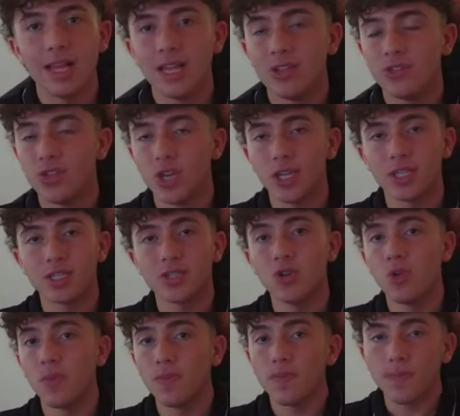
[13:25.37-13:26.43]
Just
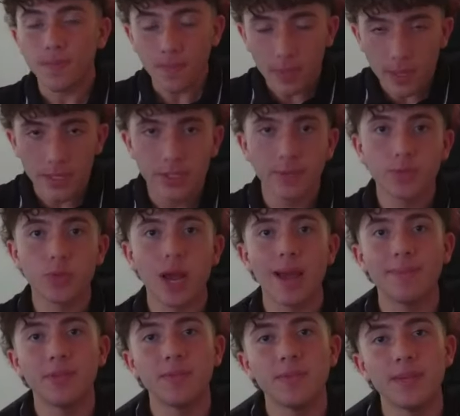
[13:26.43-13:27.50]
to
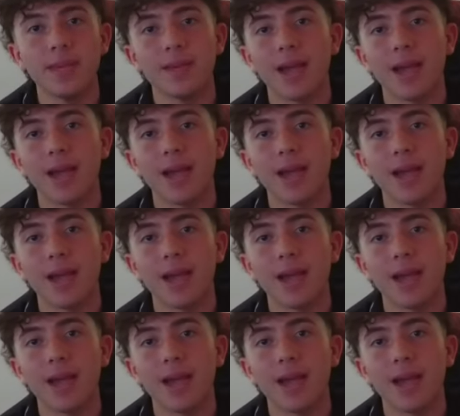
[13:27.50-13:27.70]
subscribe to me,